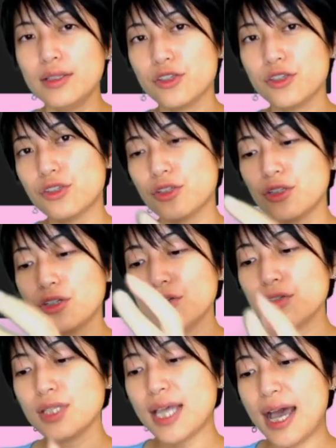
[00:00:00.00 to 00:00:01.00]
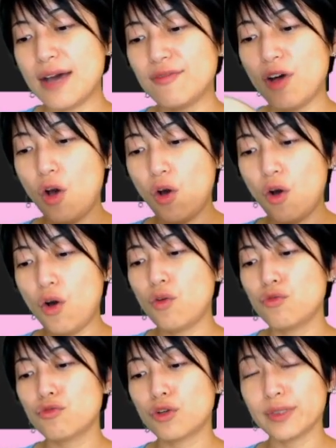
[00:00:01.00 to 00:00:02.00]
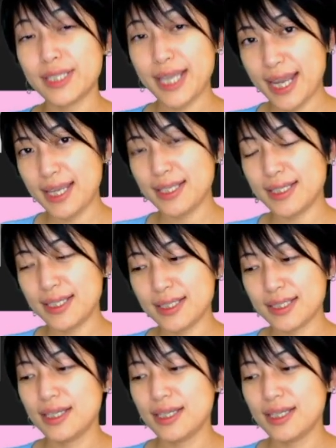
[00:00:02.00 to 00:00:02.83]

the circles have all rotated,